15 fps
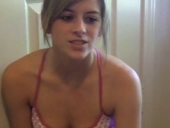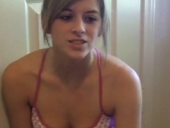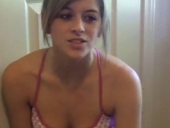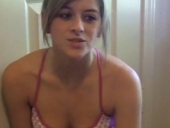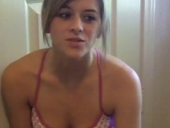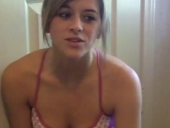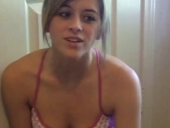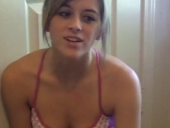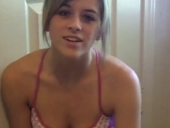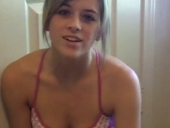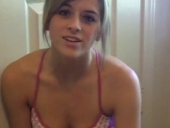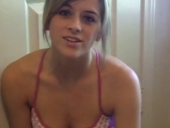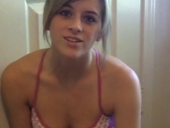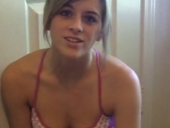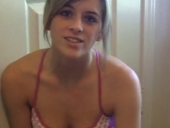she's really
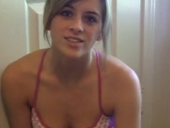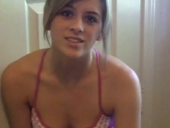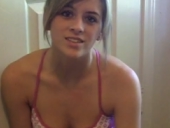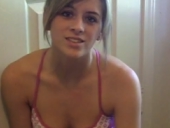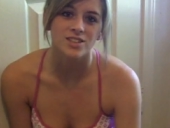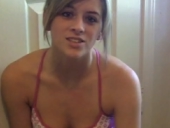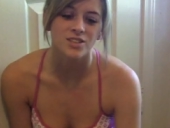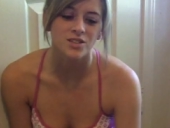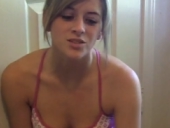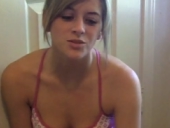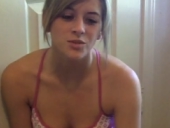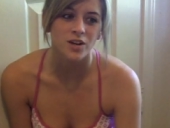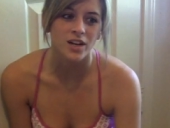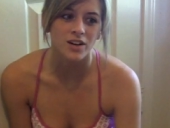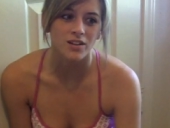interesting. She's
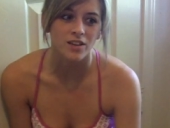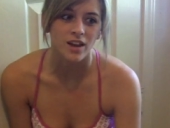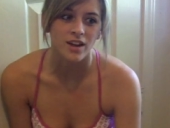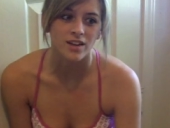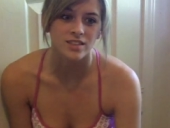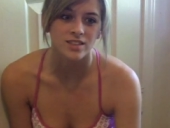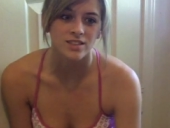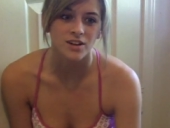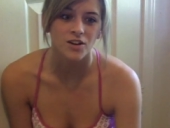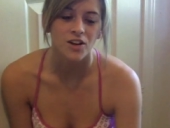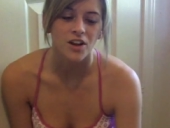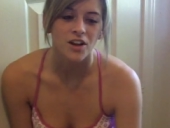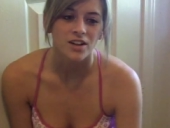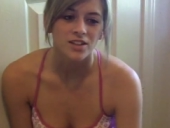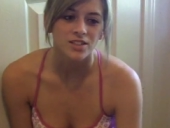sweet old lady, so
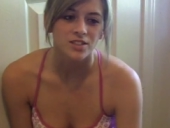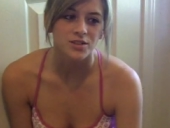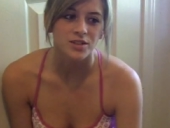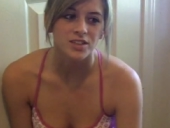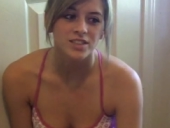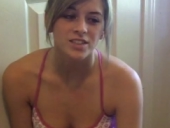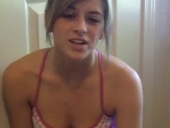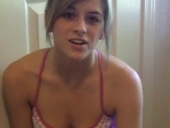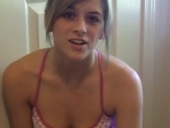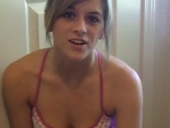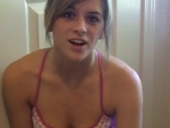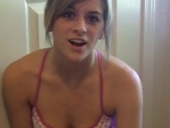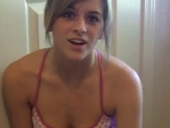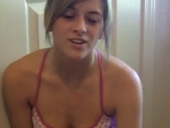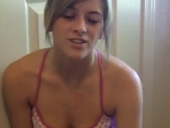you should really go check
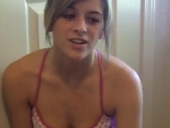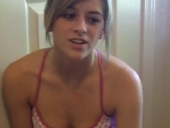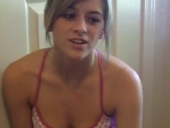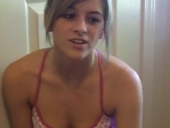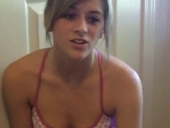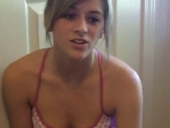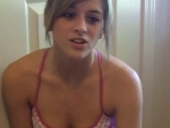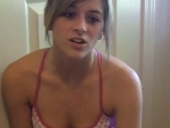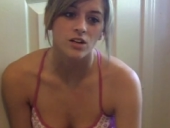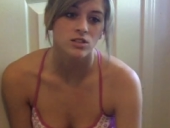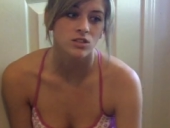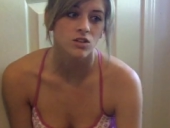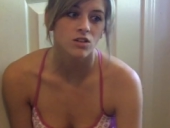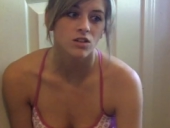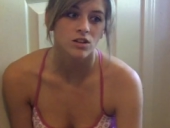her out. And you can
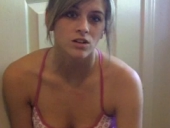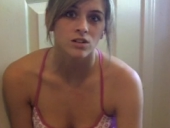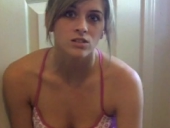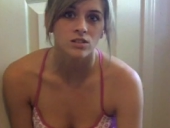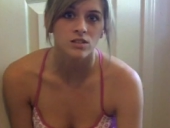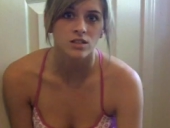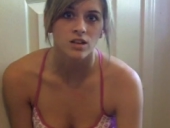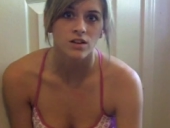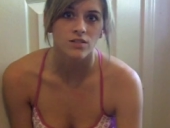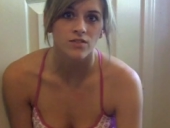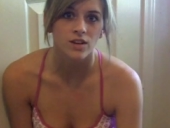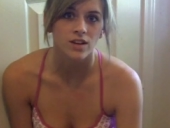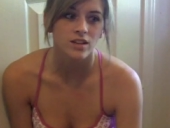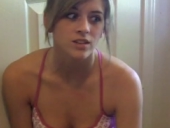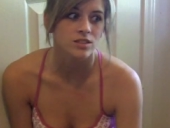also learn stuff
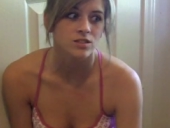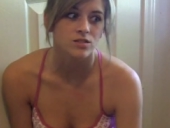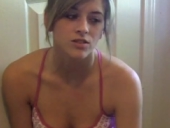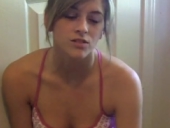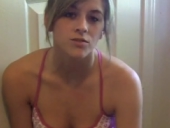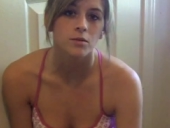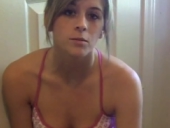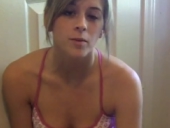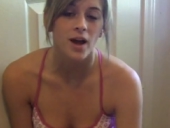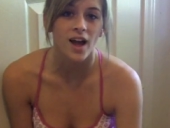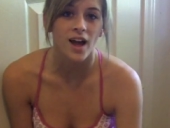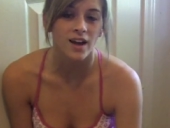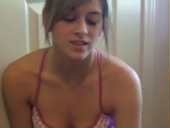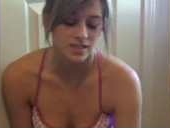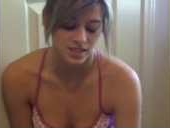like history from the
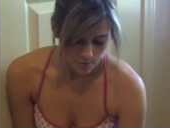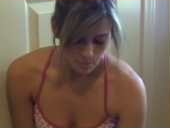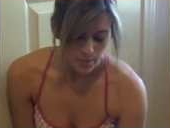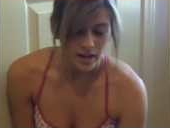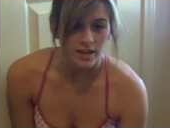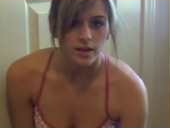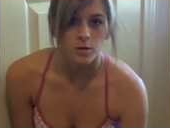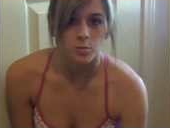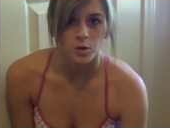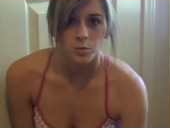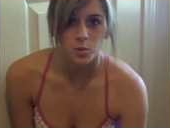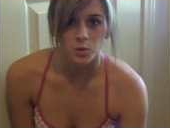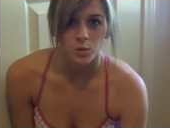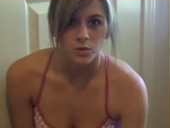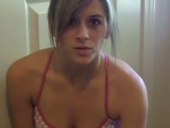past. Makeup
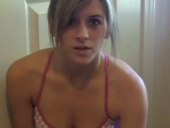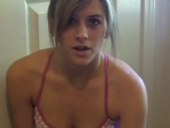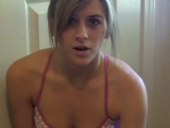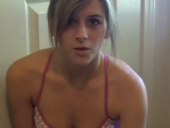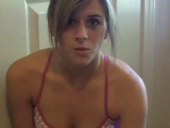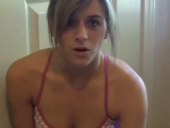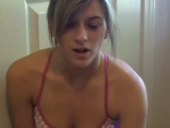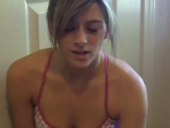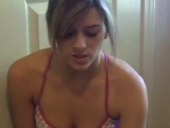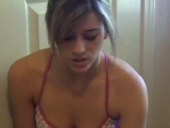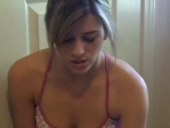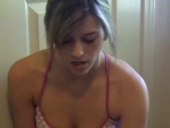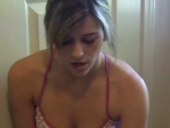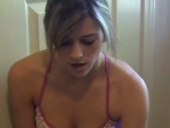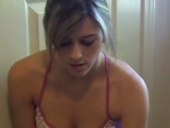people that I
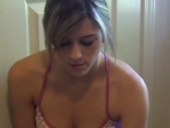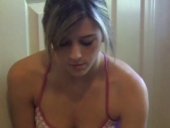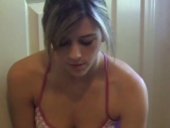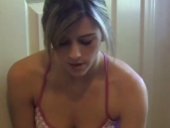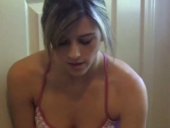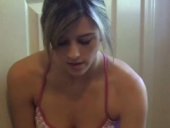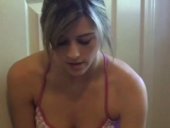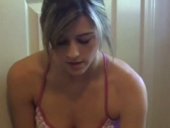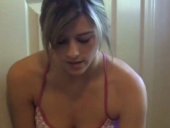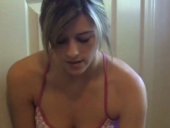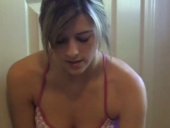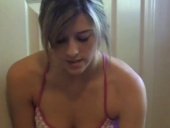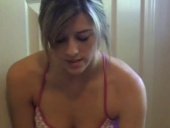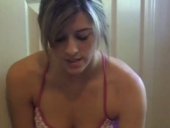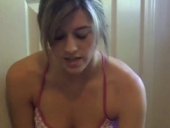watch, um,
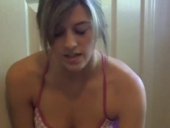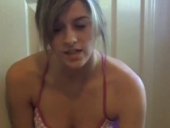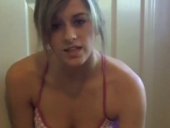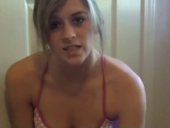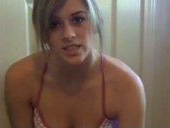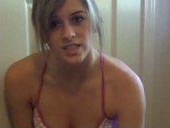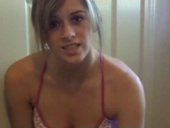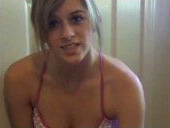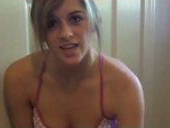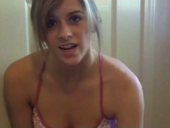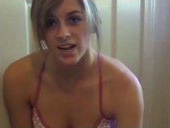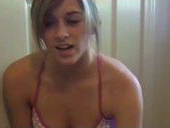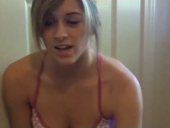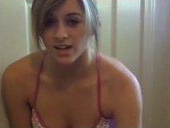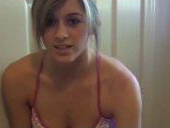
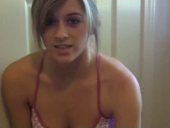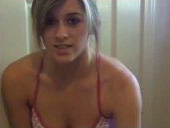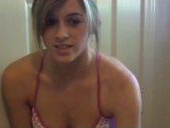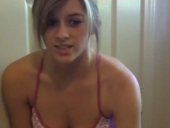Danalicious88.